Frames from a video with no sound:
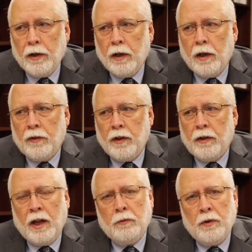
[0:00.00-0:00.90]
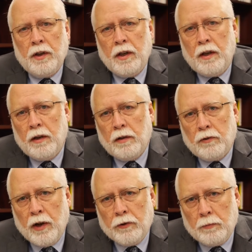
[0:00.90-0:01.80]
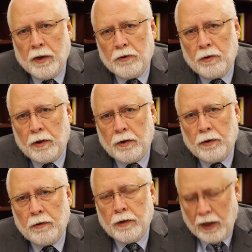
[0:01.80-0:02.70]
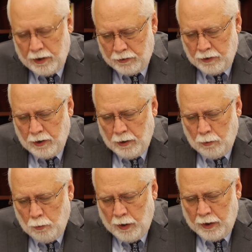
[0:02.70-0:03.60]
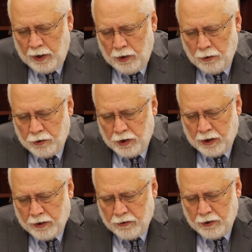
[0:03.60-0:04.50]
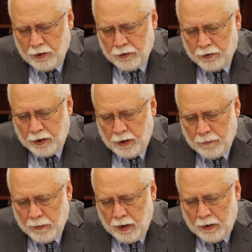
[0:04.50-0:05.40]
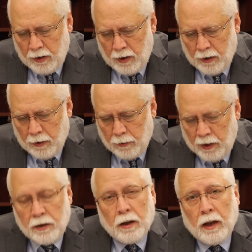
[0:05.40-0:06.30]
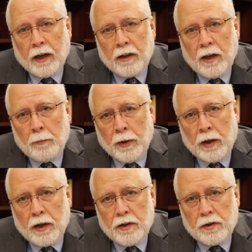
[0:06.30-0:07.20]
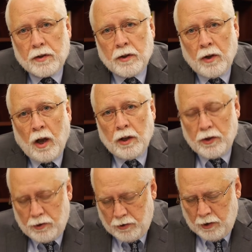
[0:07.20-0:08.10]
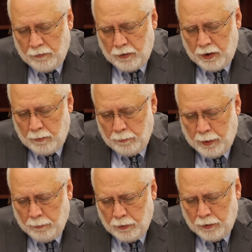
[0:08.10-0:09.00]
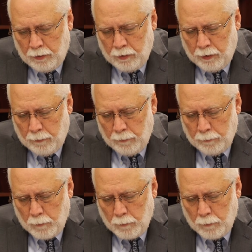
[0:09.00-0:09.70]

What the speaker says: That's what the transformational leader does when he or she considers the intellect, the abilities, the knowledge of the people that